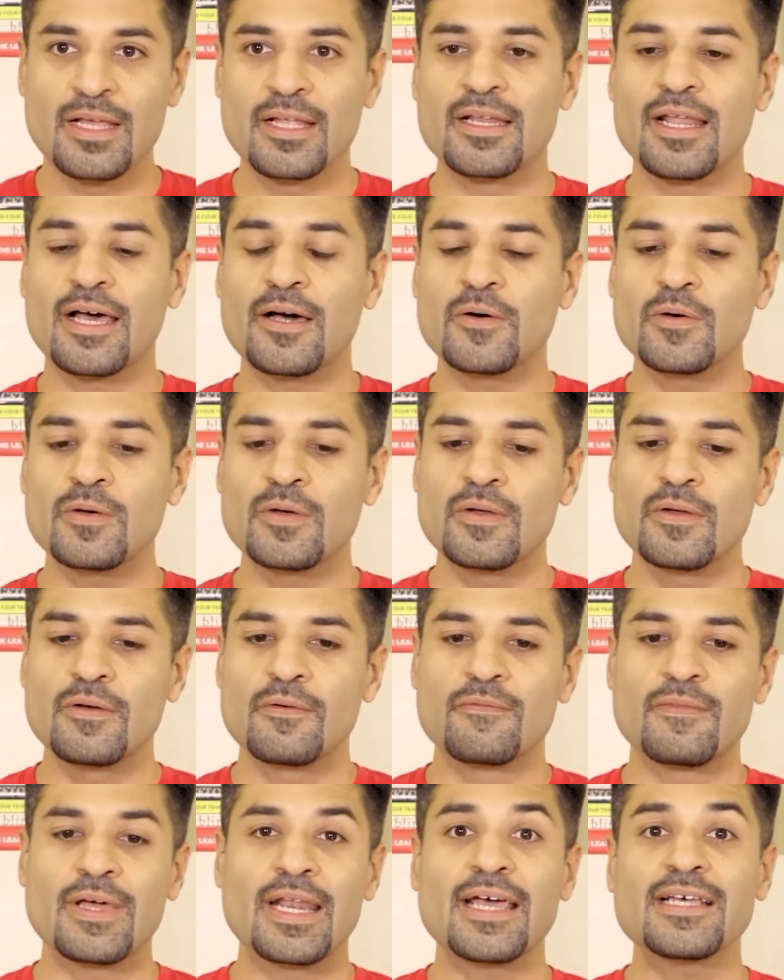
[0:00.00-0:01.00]
Now,
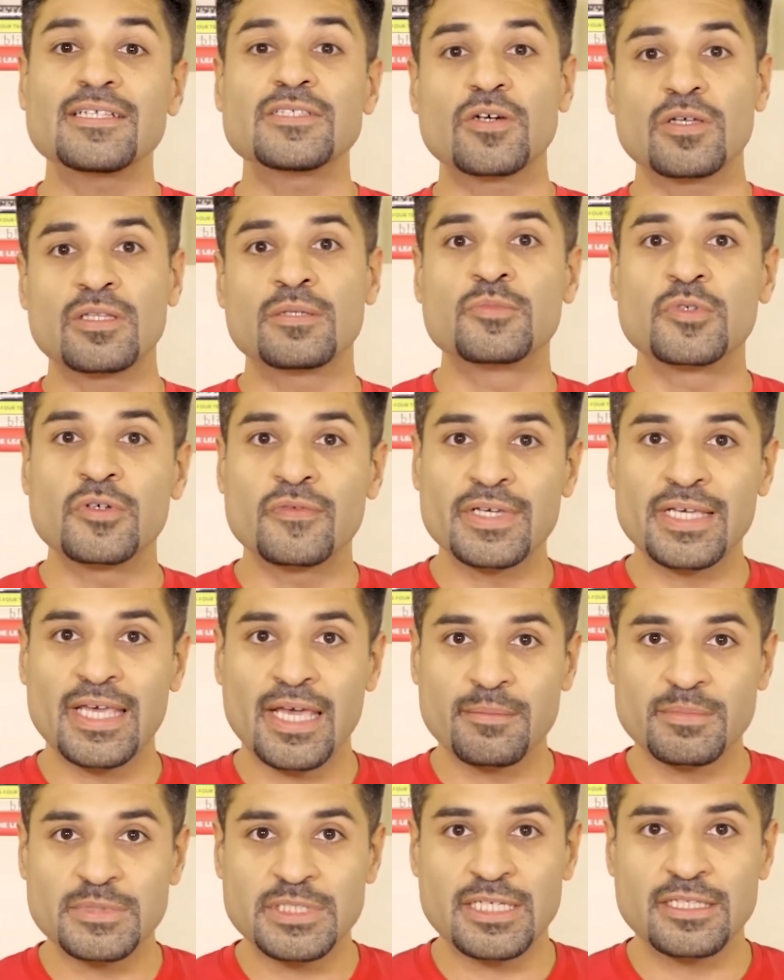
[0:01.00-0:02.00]
when I saw the movie
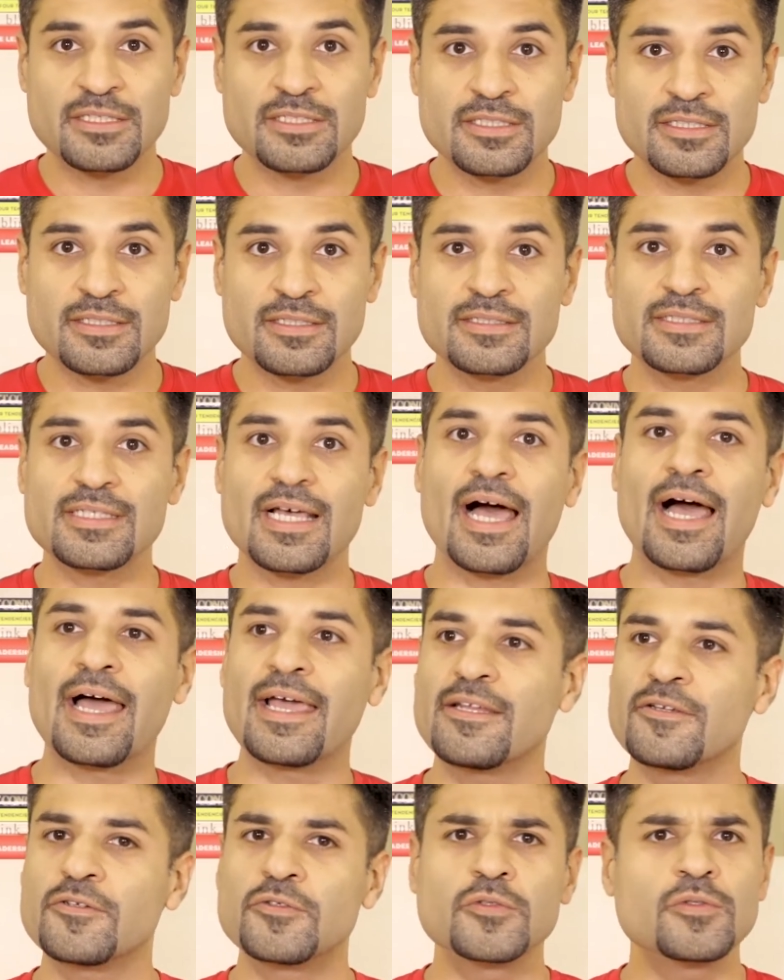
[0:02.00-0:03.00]
Gamechangers,
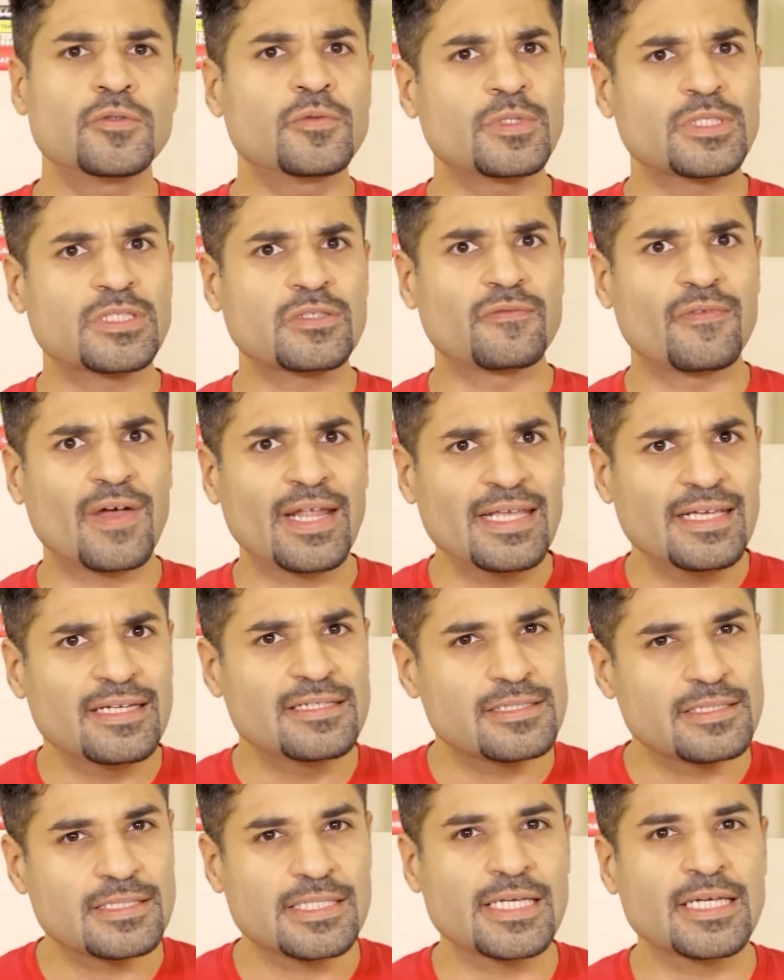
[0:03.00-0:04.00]
I too was very
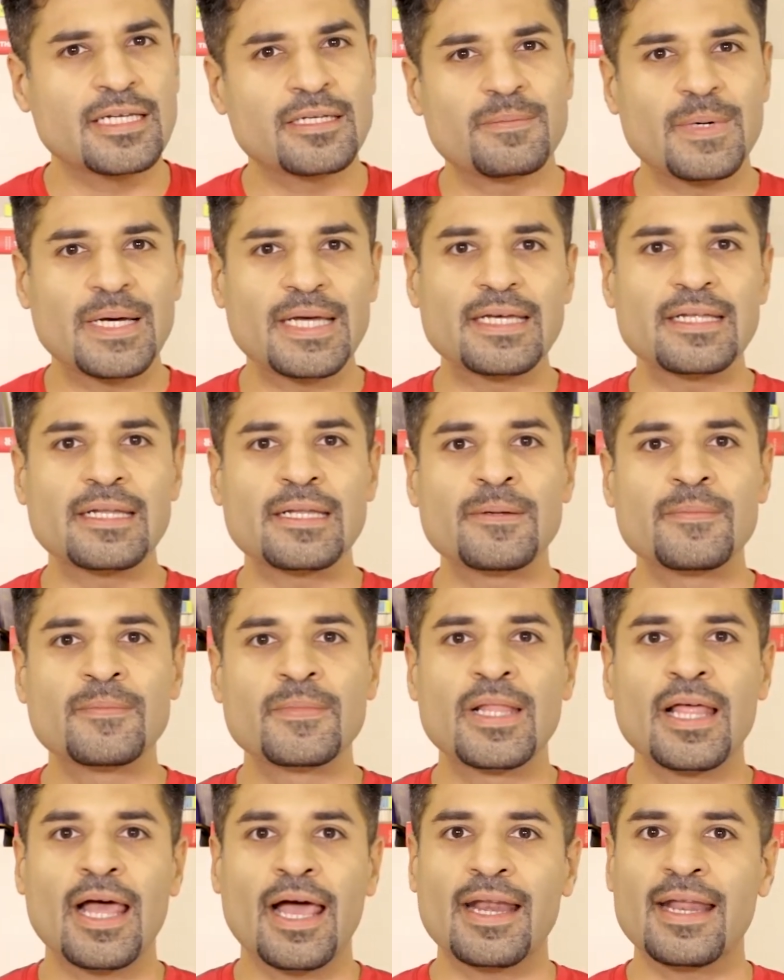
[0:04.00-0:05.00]
intrigued by it.
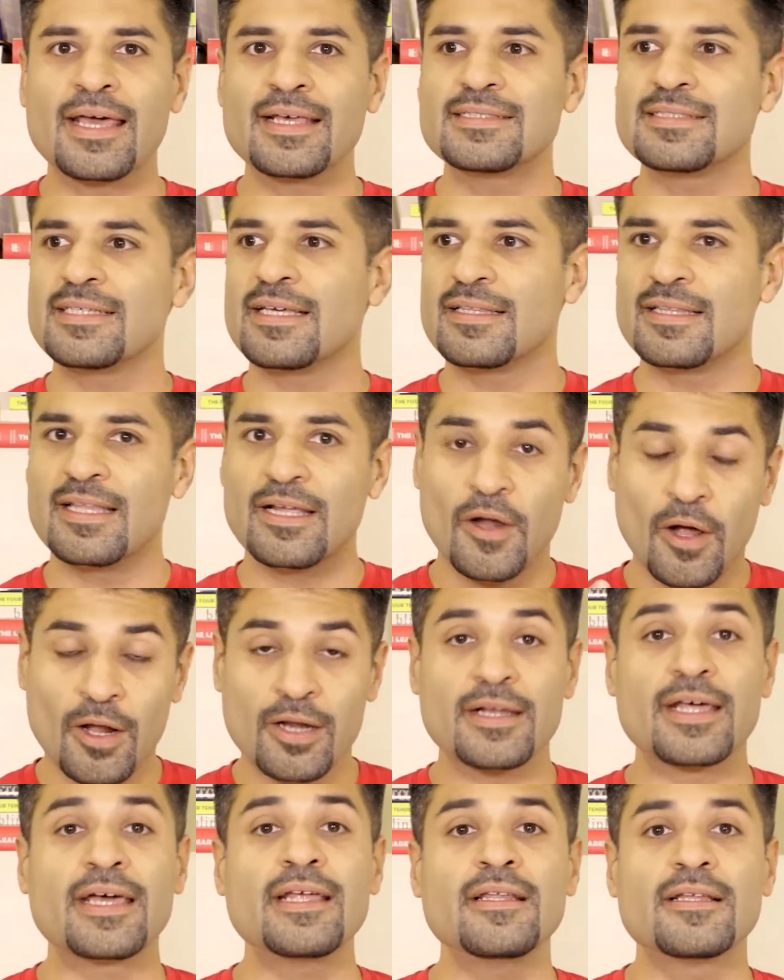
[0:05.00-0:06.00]
And I said that, all
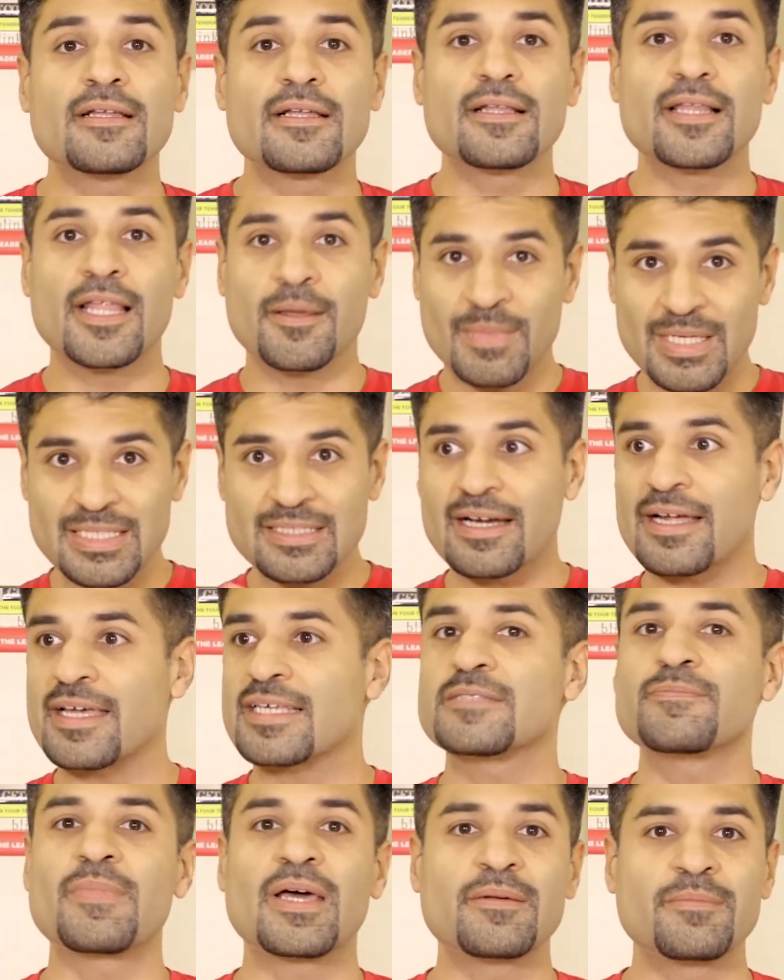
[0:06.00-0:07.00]
right, let me try
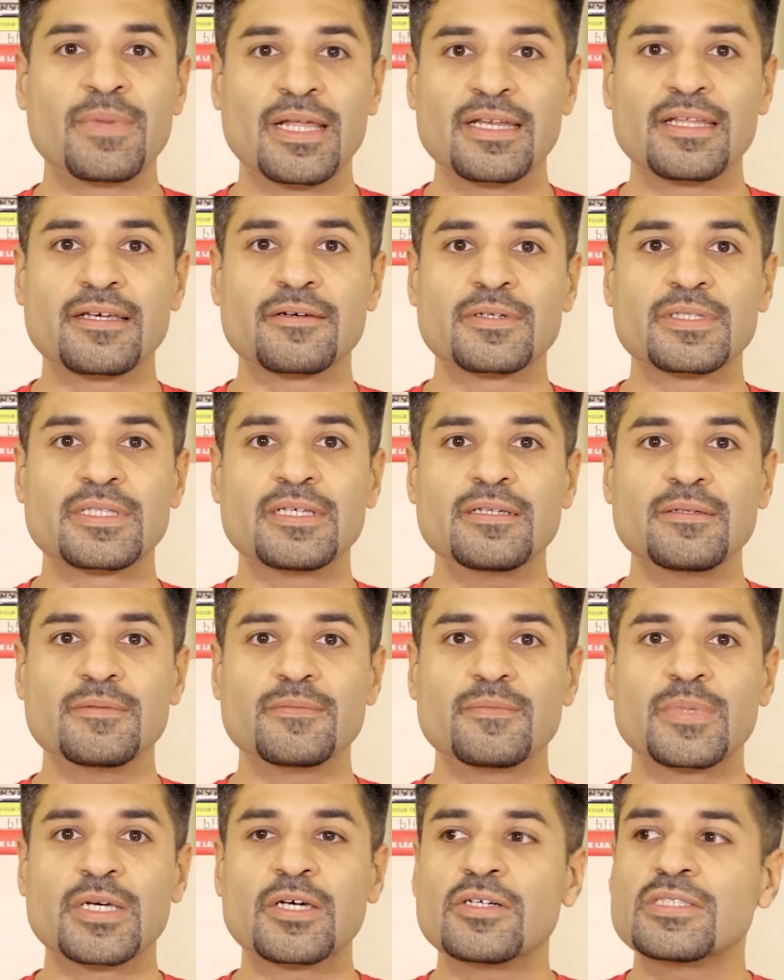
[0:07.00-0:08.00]
experimenting with
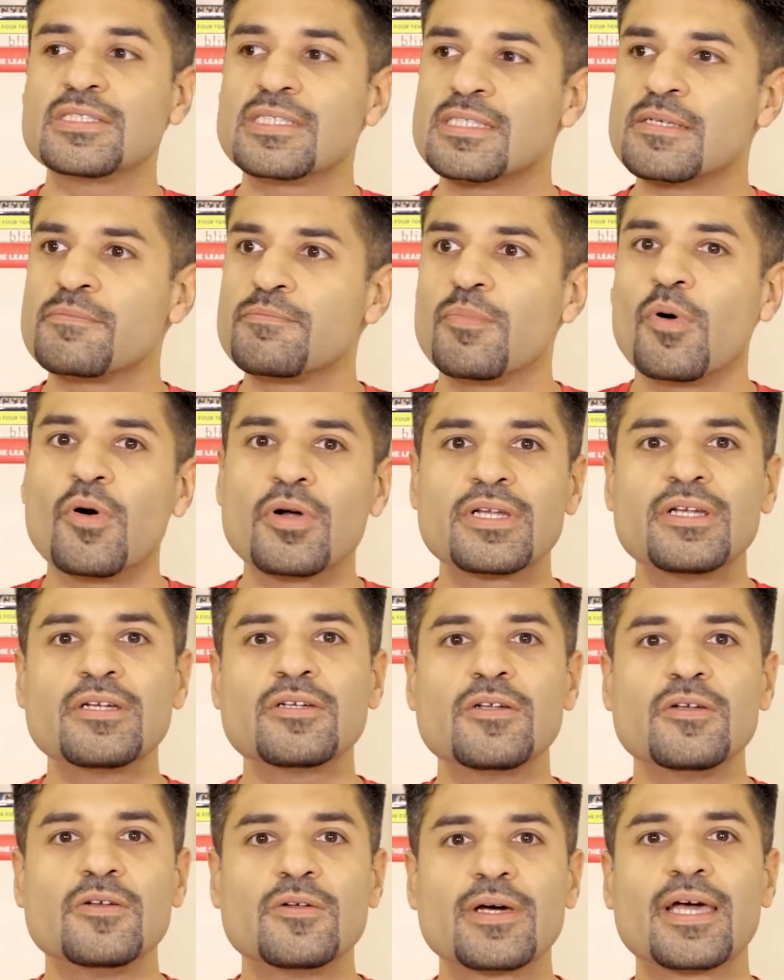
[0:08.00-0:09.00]
it because it's important
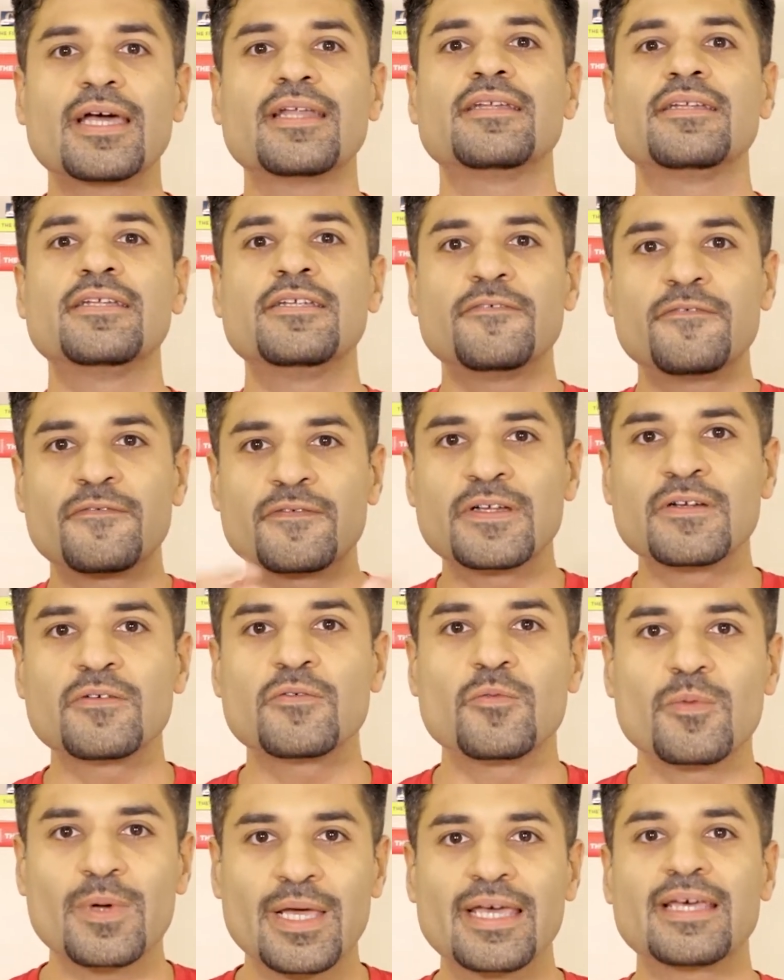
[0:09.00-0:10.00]
to look at different
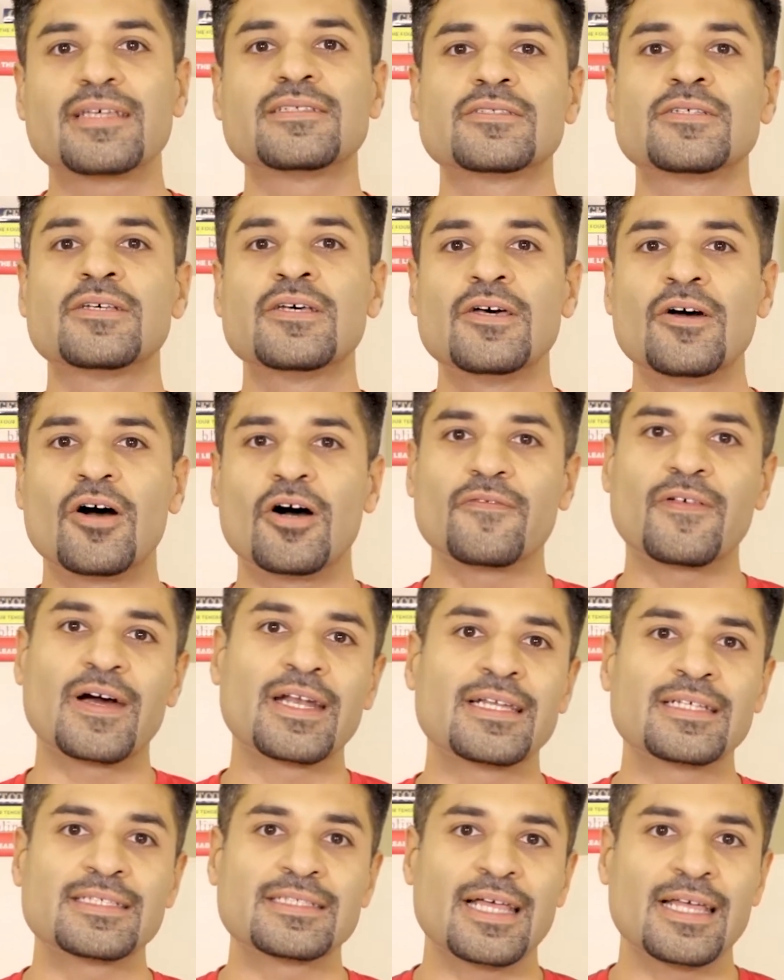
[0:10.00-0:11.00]
ways of
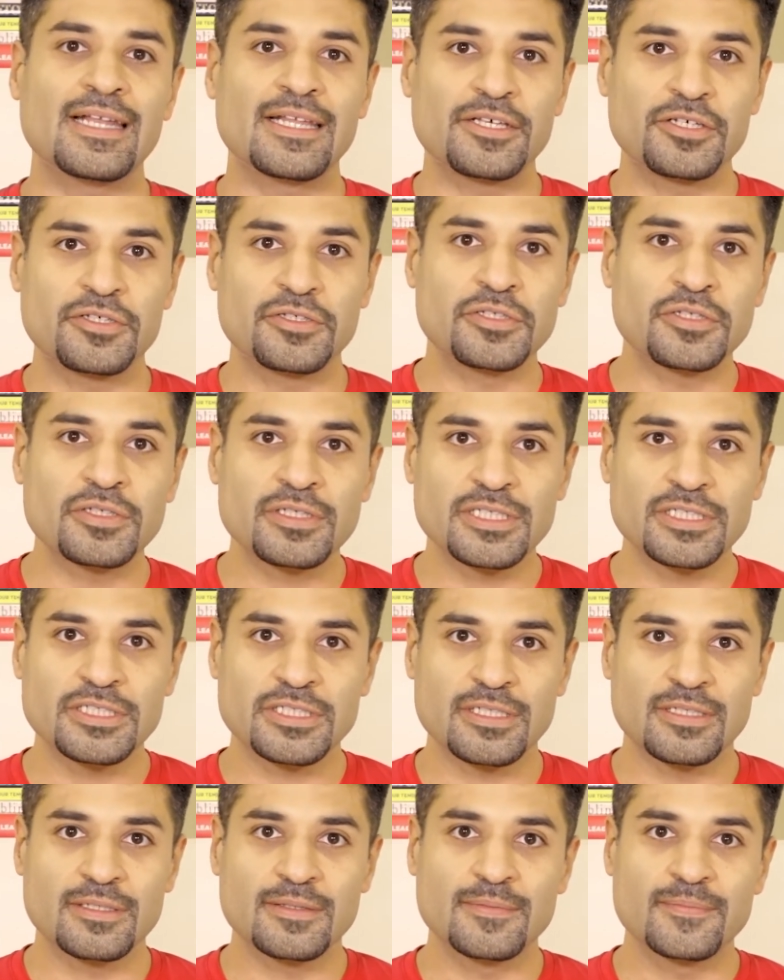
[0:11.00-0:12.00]
understanding your
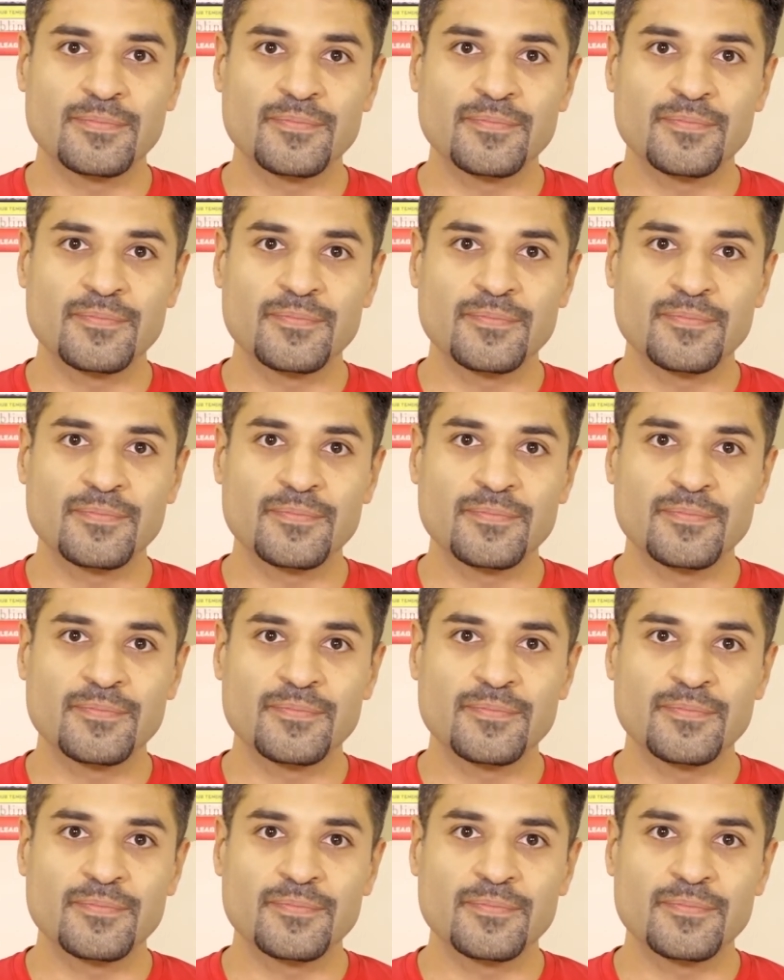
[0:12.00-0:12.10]
nutrition.